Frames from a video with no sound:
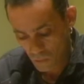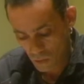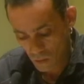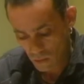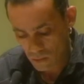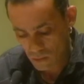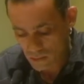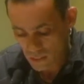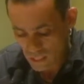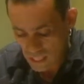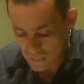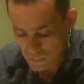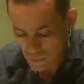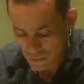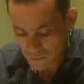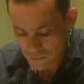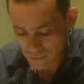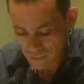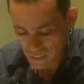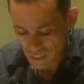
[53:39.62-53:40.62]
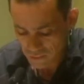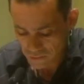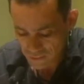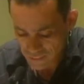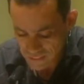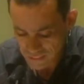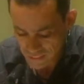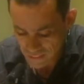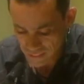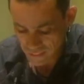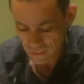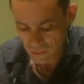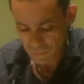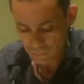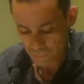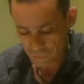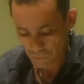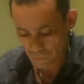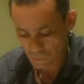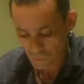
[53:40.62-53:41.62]
The time of the everyday,
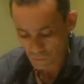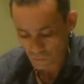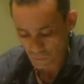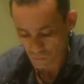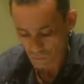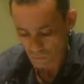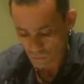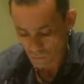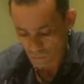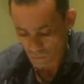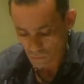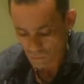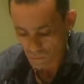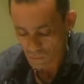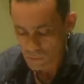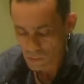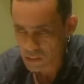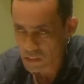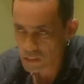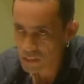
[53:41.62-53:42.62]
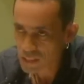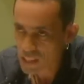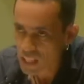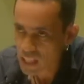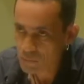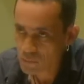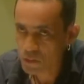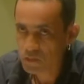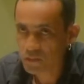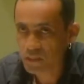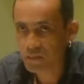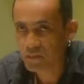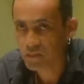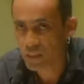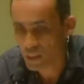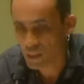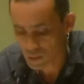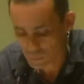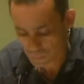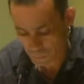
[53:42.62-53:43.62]
the time of
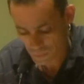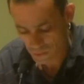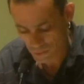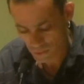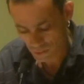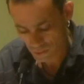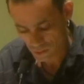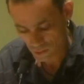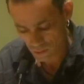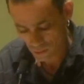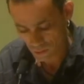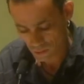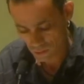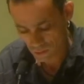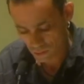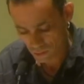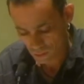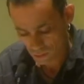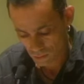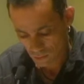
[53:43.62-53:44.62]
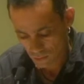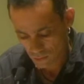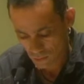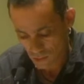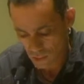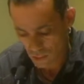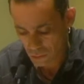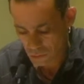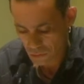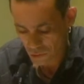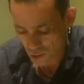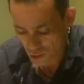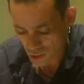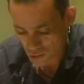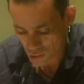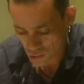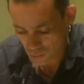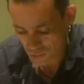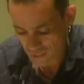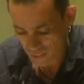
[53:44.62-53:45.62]
development, I would
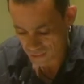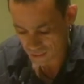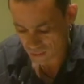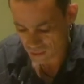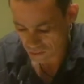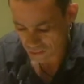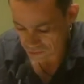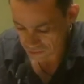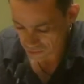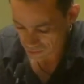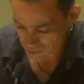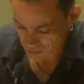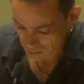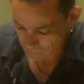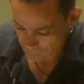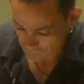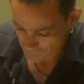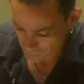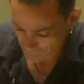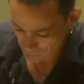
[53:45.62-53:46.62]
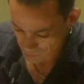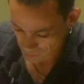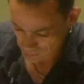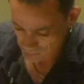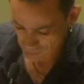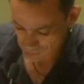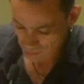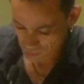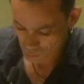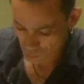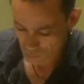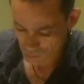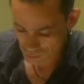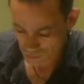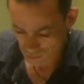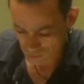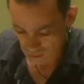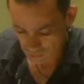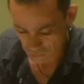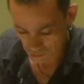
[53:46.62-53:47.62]
argue, has a different temporality to the
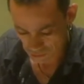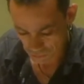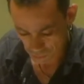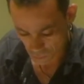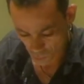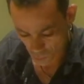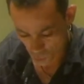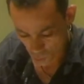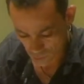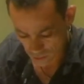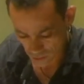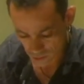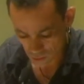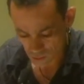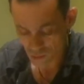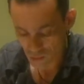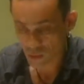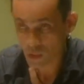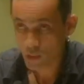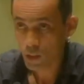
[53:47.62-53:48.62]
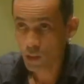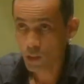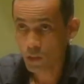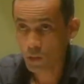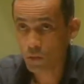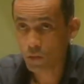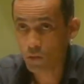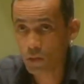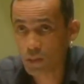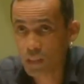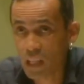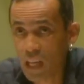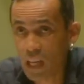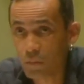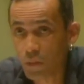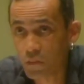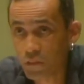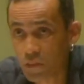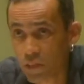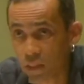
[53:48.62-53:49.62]
time of mourning, to the time
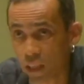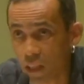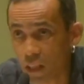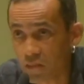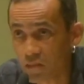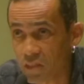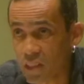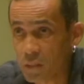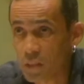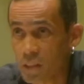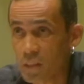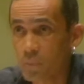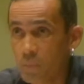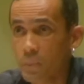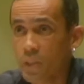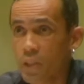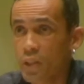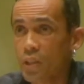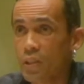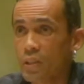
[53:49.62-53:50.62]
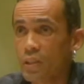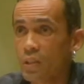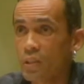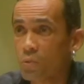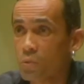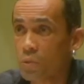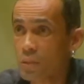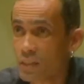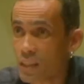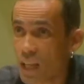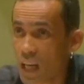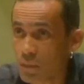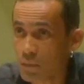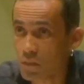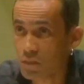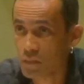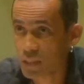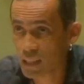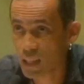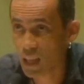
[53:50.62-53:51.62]
of self-reclamation, and to the time
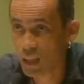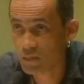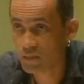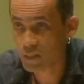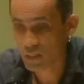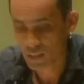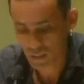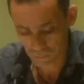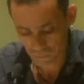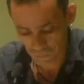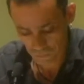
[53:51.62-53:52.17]
of recovery.